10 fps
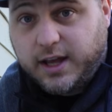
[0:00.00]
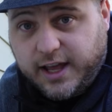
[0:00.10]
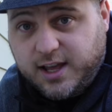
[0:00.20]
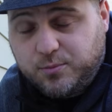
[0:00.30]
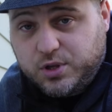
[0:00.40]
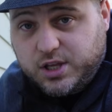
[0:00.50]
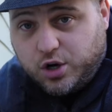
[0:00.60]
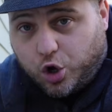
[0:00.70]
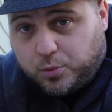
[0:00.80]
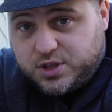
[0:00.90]
And we'll then
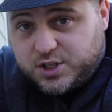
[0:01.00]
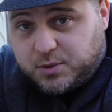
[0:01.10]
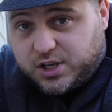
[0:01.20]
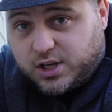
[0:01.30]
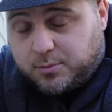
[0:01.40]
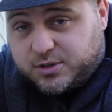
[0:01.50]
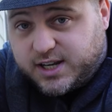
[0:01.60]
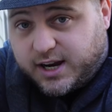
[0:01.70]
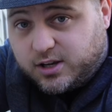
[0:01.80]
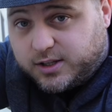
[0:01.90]
open the spigot up
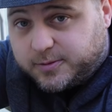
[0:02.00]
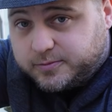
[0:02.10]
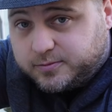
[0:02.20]
entirely.